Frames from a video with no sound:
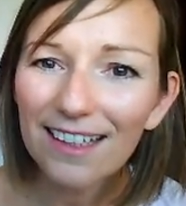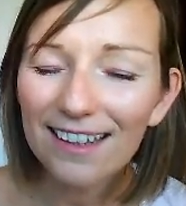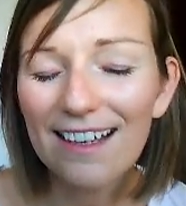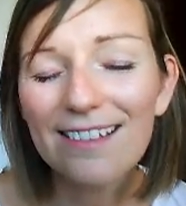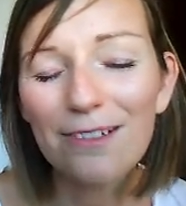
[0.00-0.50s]

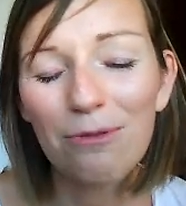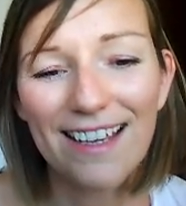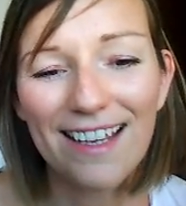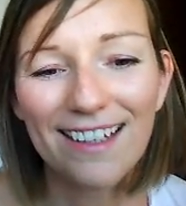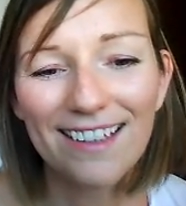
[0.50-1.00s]
last
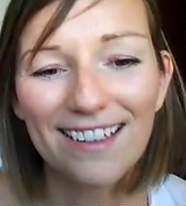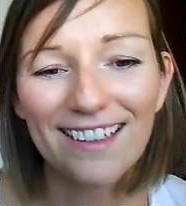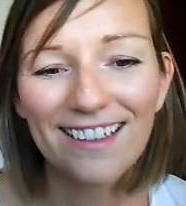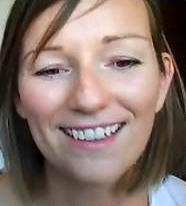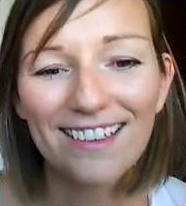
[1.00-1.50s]
week,
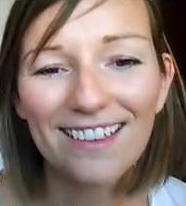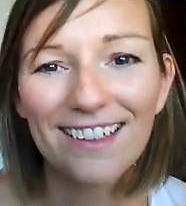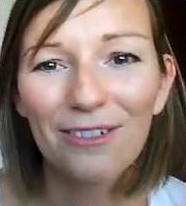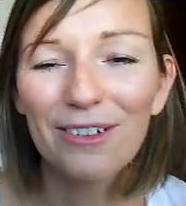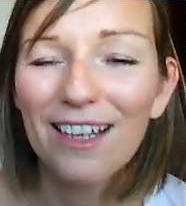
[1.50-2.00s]

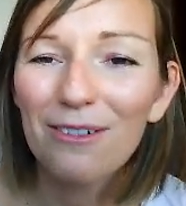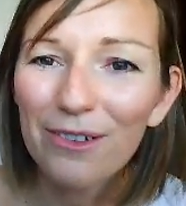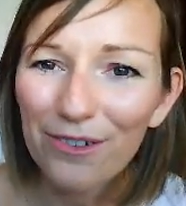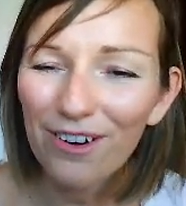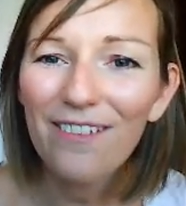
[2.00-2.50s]
when I
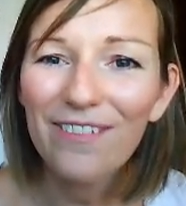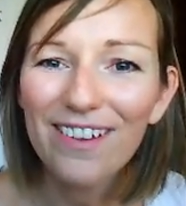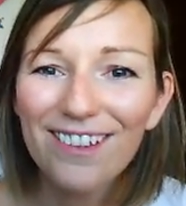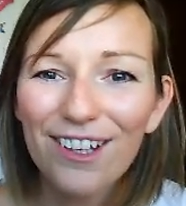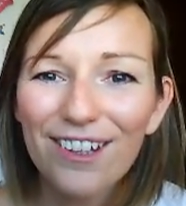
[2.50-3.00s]
was
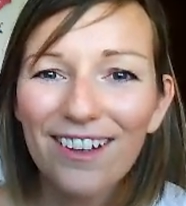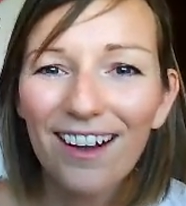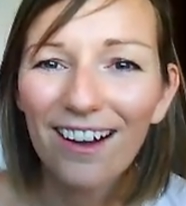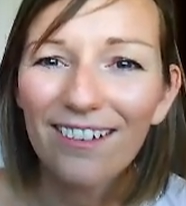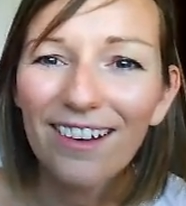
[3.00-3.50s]
driving in that
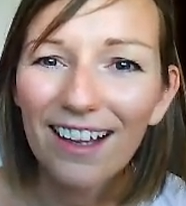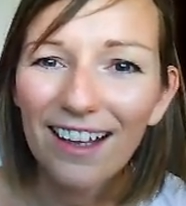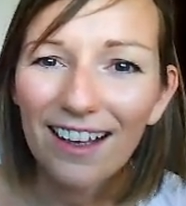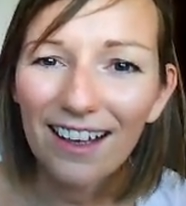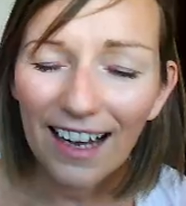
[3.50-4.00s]
car,
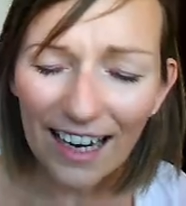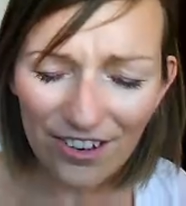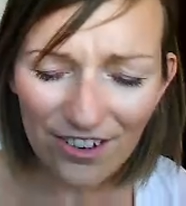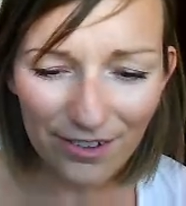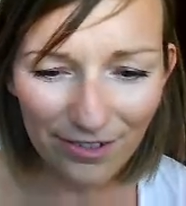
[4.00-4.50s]
I
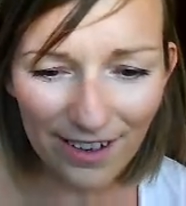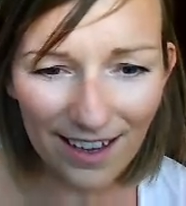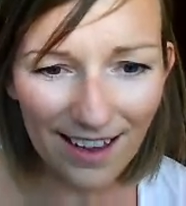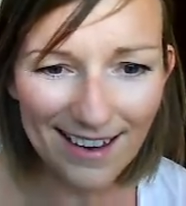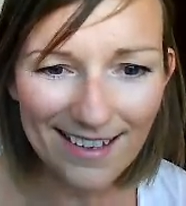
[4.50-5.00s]
just
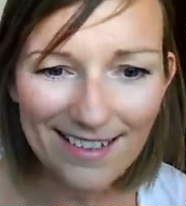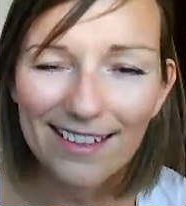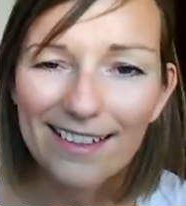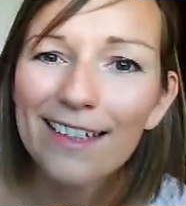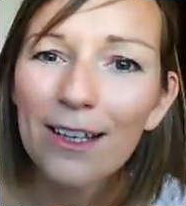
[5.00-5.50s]
realized
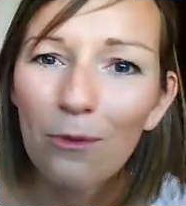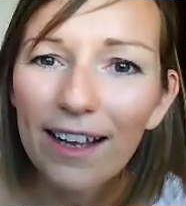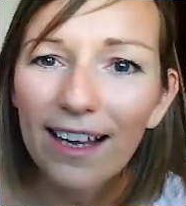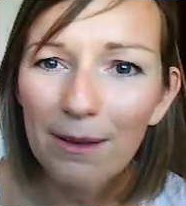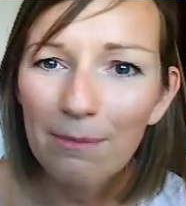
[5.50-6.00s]
that in a
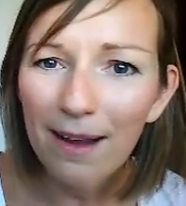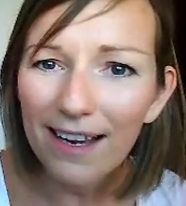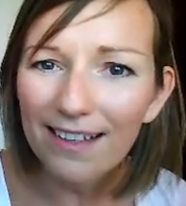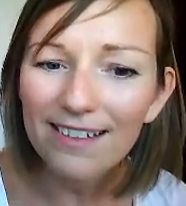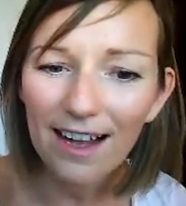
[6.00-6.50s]
way I
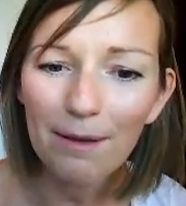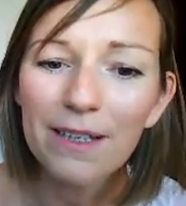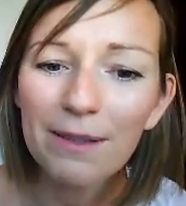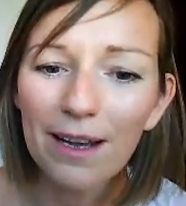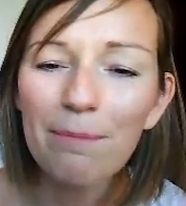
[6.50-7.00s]
made it up
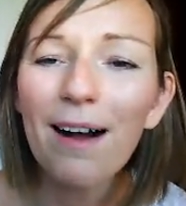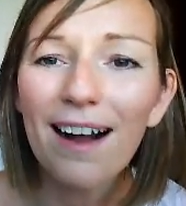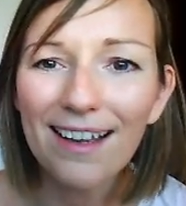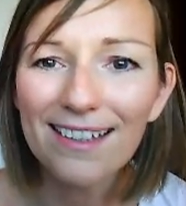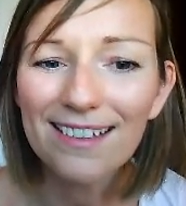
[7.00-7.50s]
in my
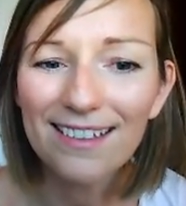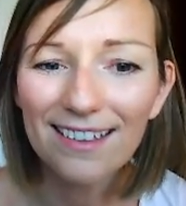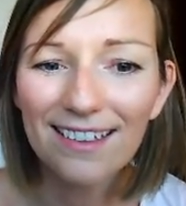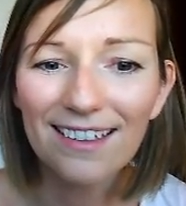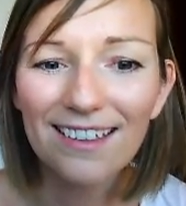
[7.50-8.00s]
mind
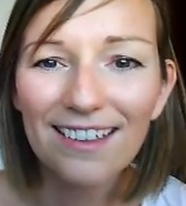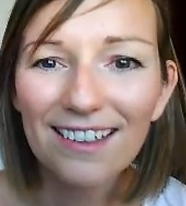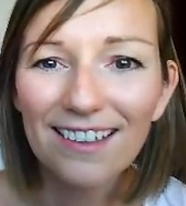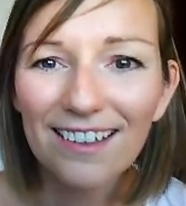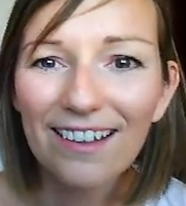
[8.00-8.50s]

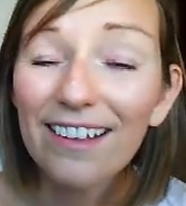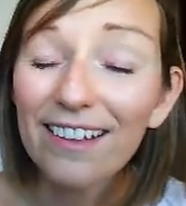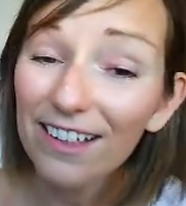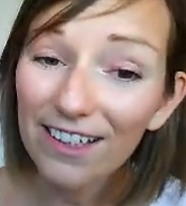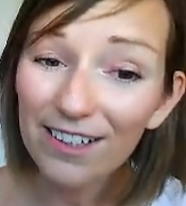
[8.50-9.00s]

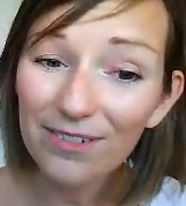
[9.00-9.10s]
that